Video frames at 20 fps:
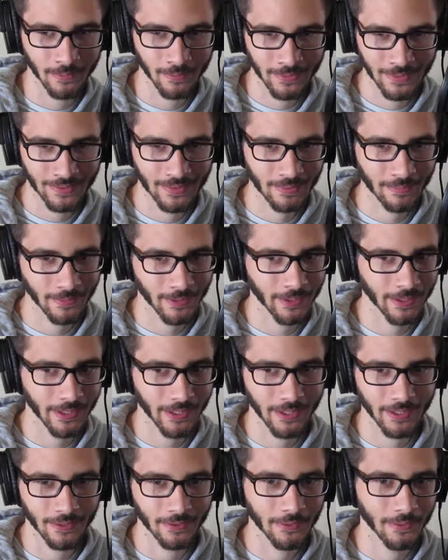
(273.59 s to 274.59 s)
which is a
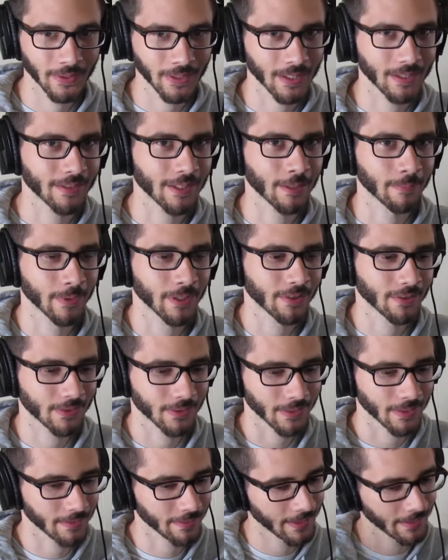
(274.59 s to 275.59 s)
very intriguing topic. So
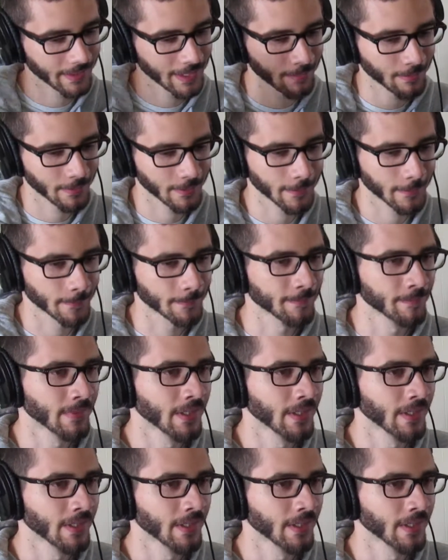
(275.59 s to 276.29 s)
I'll link that below.